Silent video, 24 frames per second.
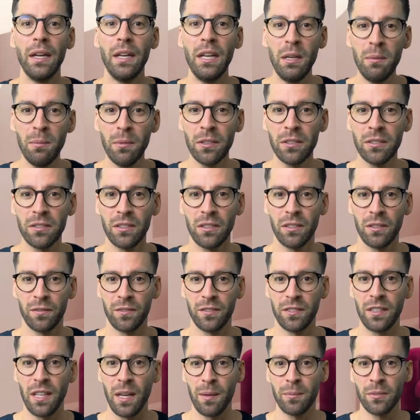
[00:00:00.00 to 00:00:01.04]
immerse
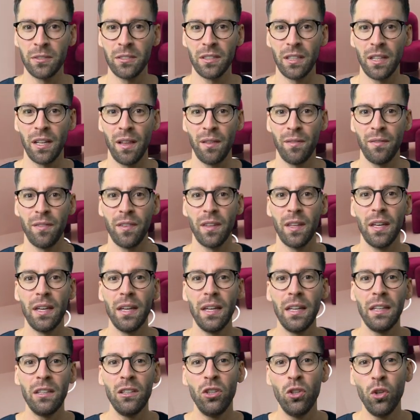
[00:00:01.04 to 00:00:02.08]
themselves
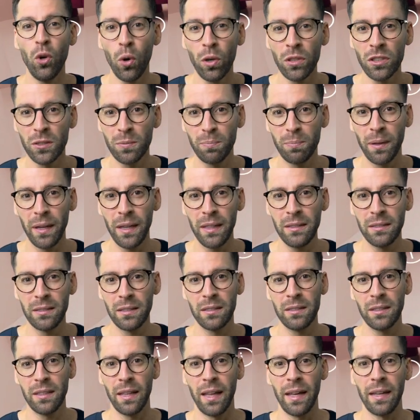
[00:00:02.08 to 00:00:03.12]
in your
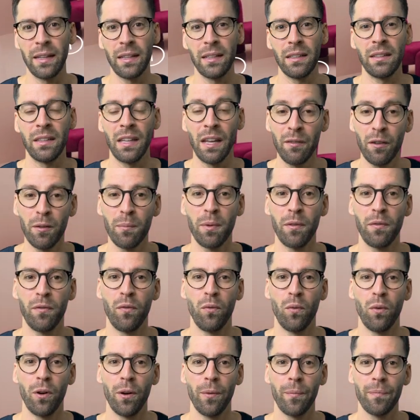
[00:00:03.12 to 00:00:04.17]
spaces like never
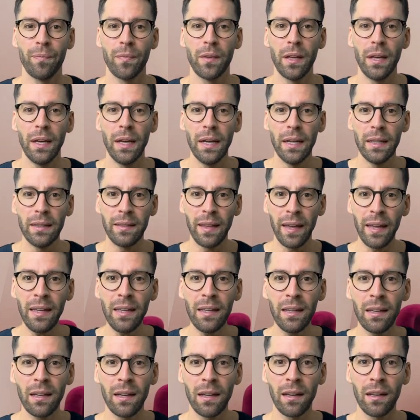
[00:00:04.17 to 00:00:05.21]
before. They
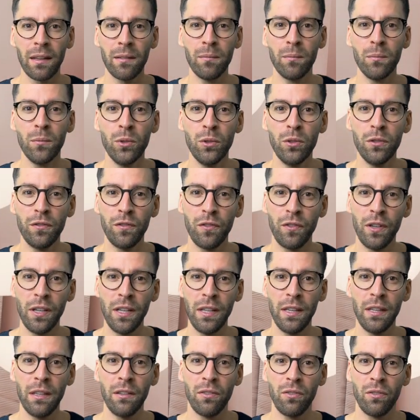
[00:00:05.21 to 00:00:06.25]
can move
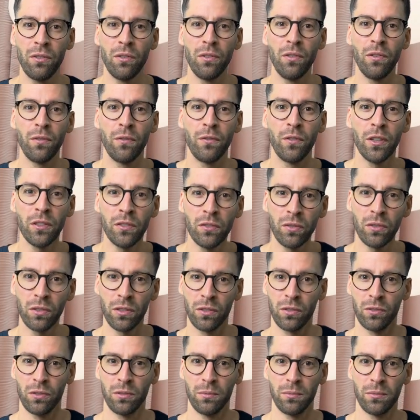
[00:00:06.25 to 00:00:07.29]
freely through virtual
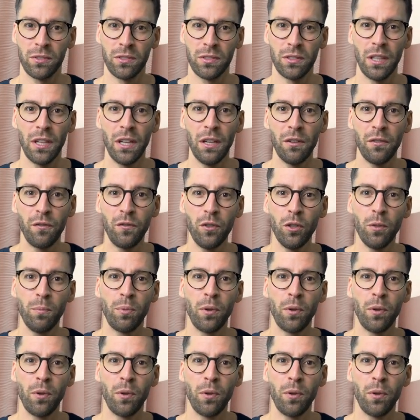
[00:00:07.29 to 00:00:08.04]
rooms, view